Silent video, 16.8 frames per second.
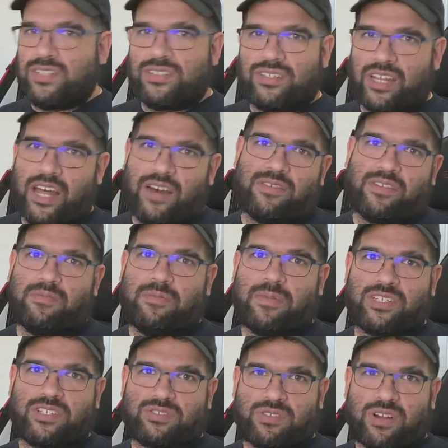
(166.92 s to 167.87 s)
level of
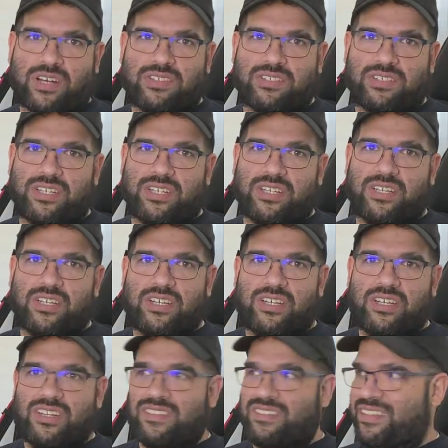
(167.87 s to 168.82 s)
monstrosity,
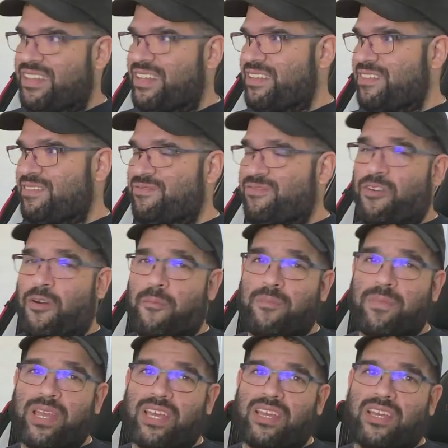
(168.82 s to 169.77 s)
for
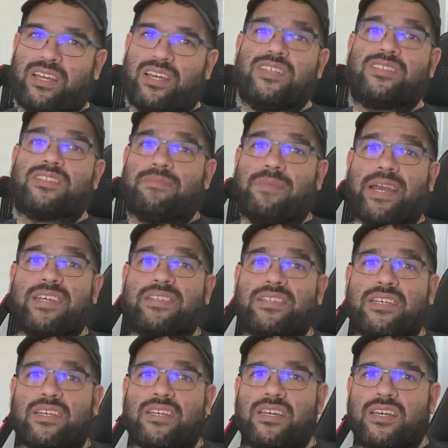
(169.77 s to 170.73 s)
me, it's amazing.